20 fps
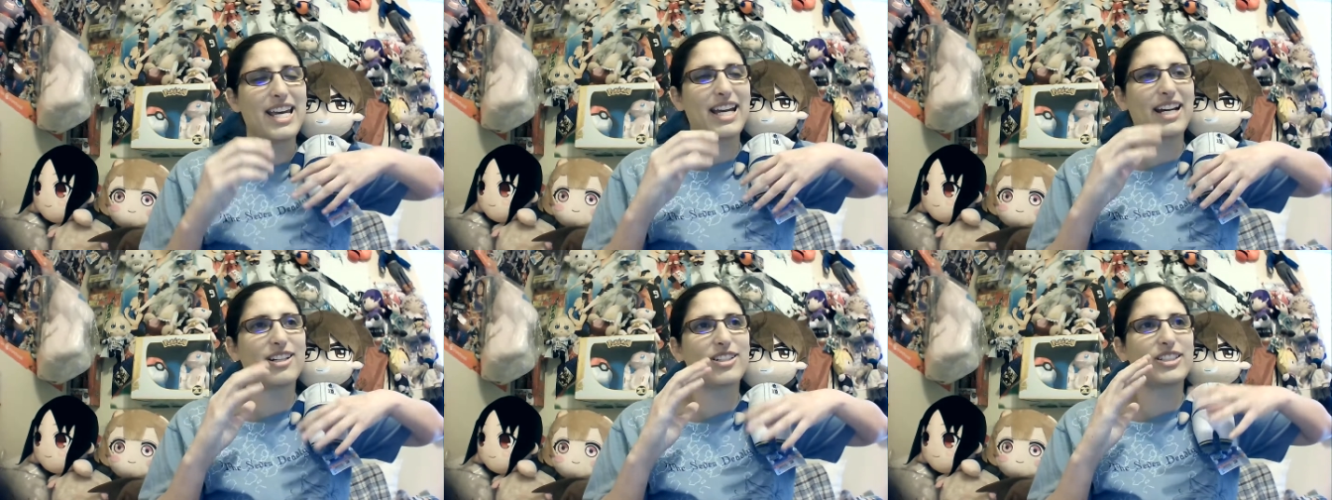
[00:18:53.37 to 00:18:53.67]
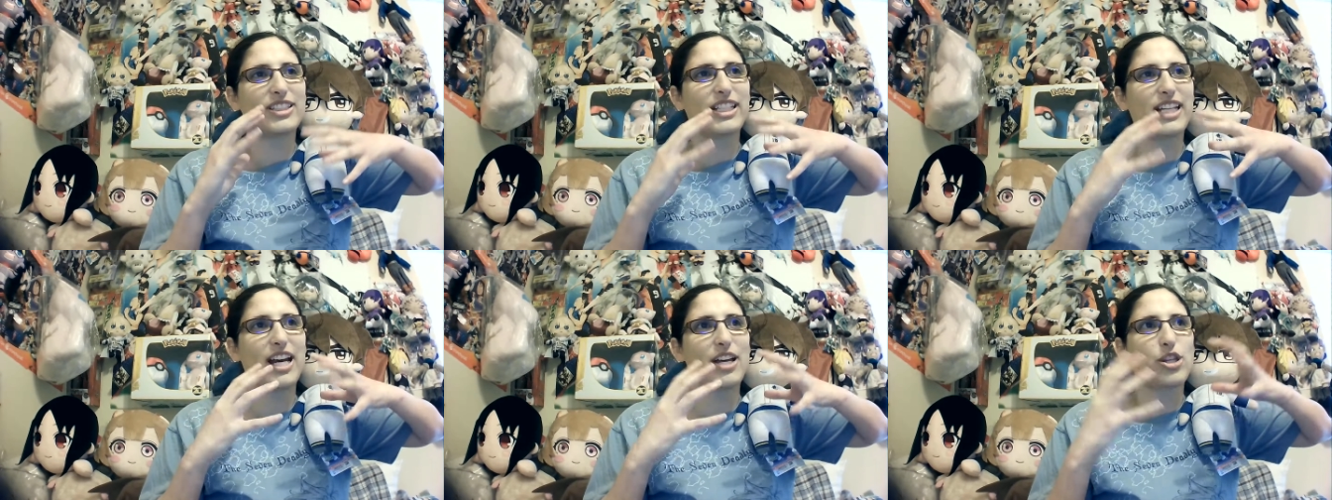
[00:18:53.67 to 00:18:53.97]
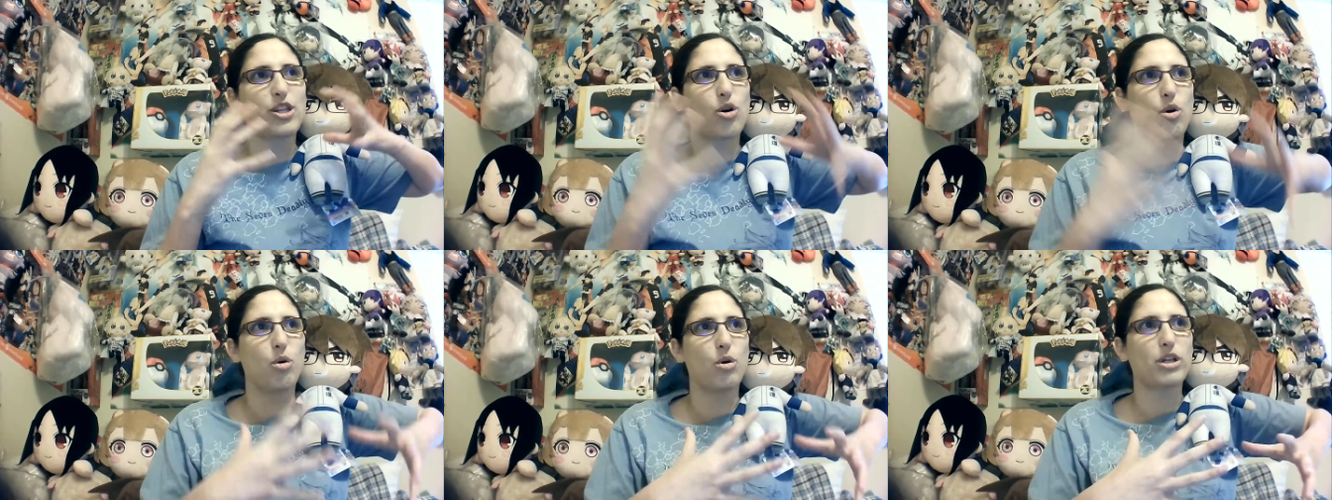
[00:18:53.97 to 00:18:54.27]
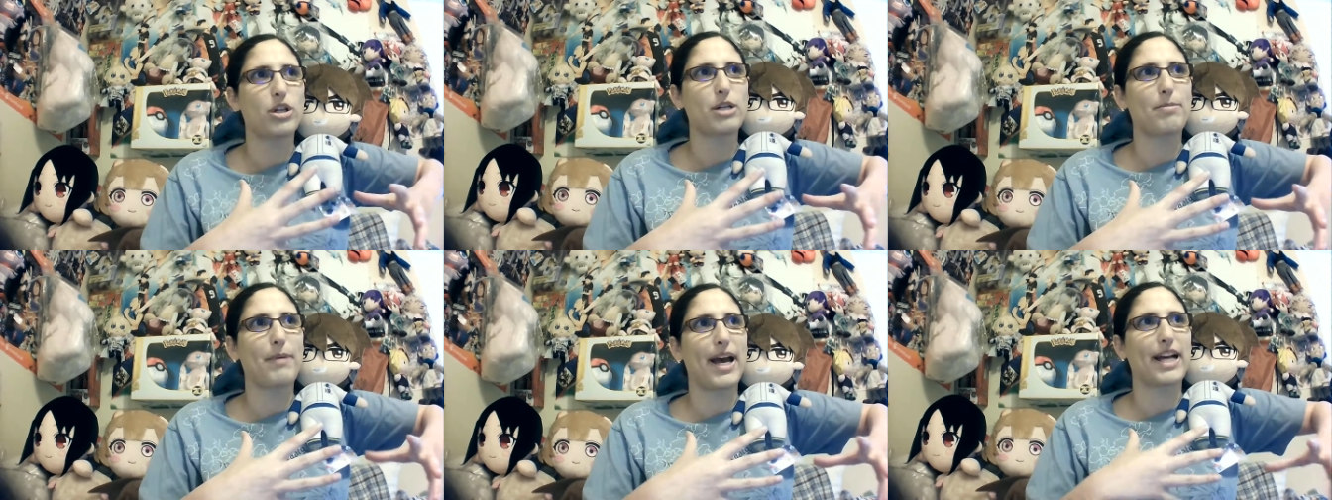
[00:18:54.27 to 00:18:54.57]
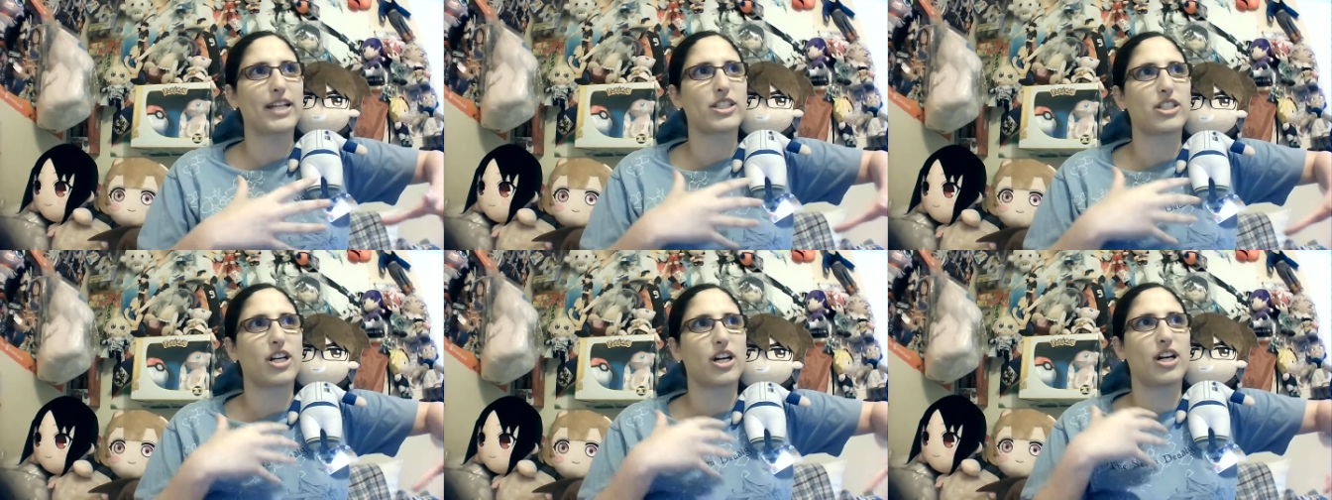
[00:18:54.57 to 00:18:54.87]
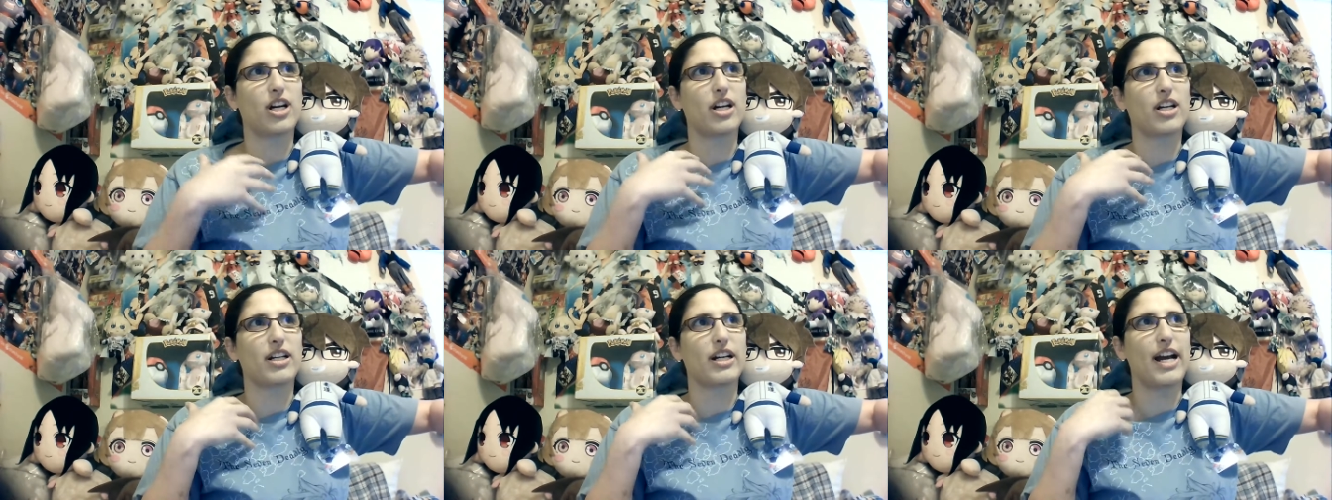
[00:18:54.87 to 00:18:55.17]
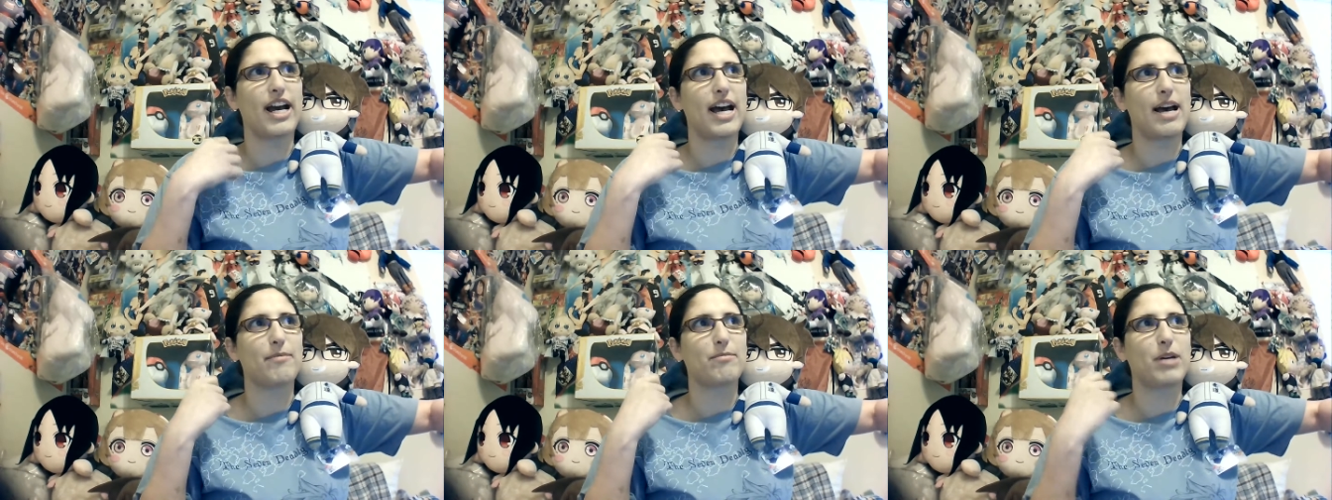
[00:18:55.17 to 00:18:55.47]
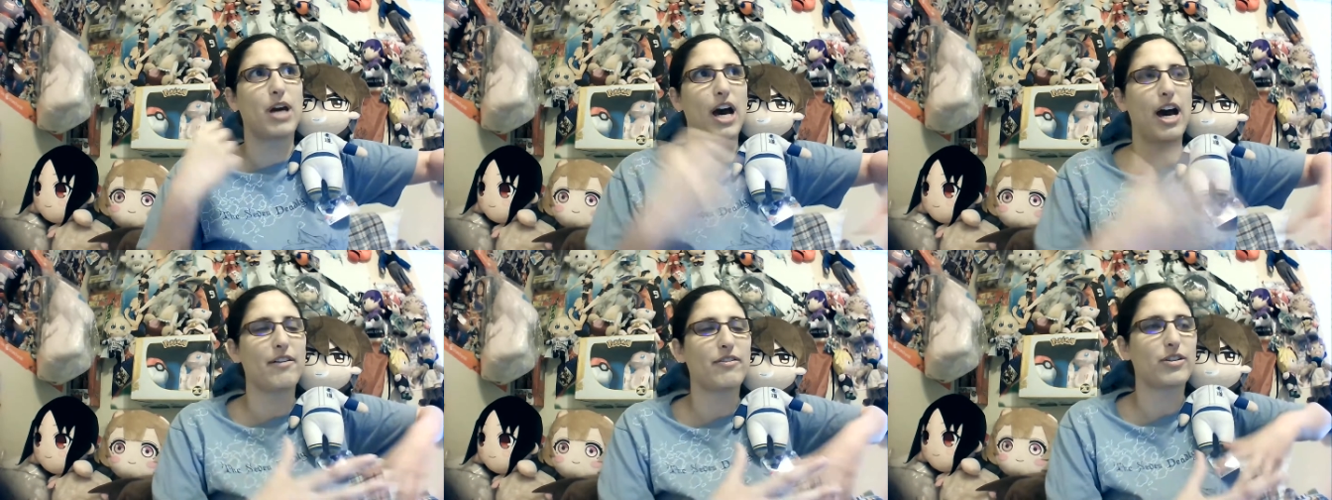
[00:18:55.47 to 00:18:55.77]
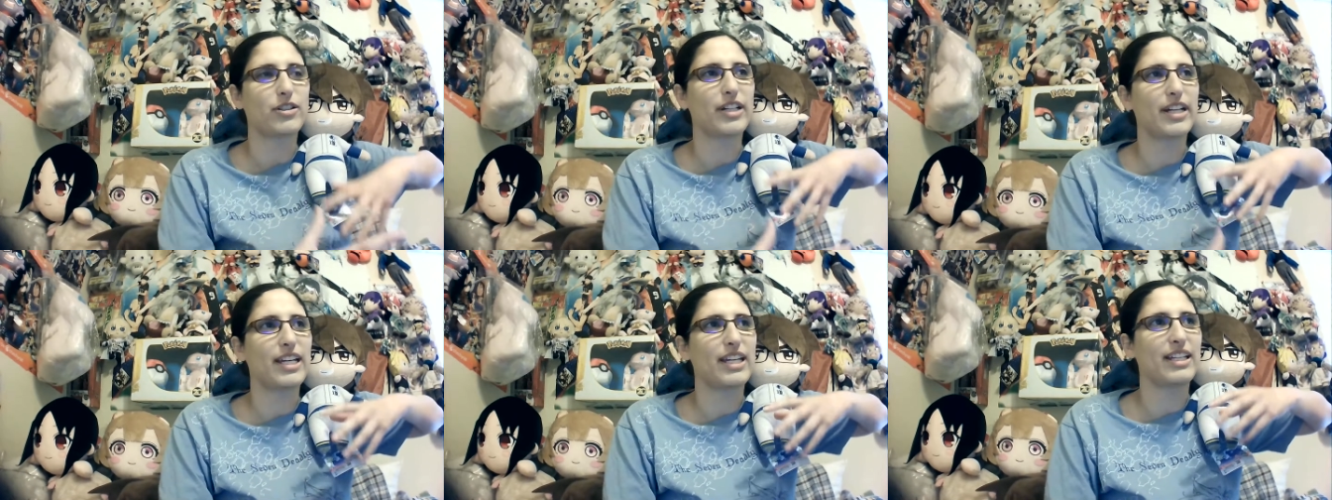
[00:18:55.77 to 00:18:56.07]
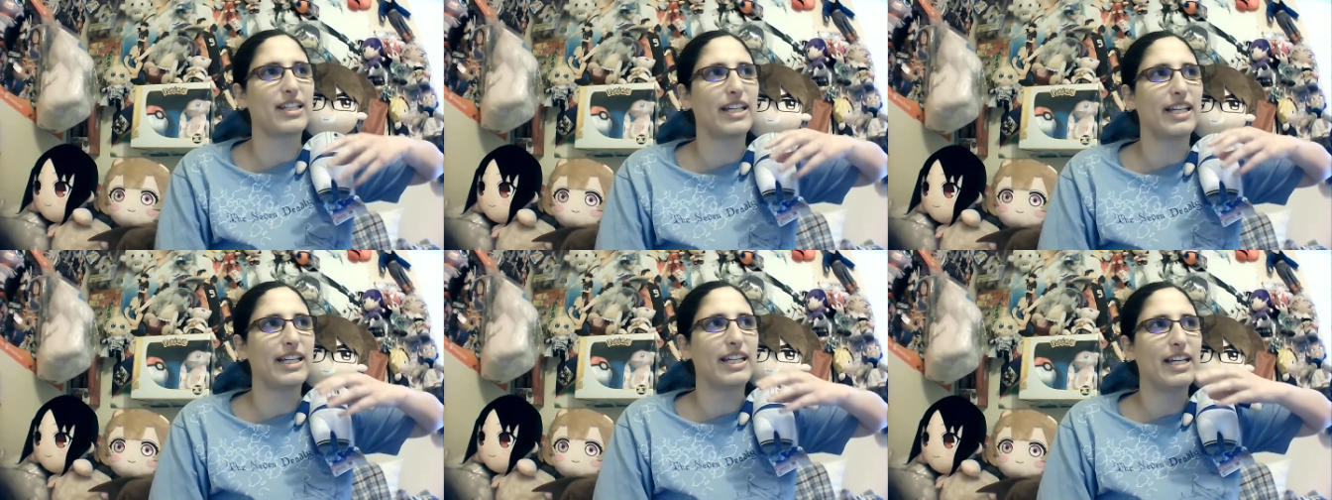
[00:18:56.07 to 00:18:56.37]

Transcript: or see how the cornerbacks are um, covering.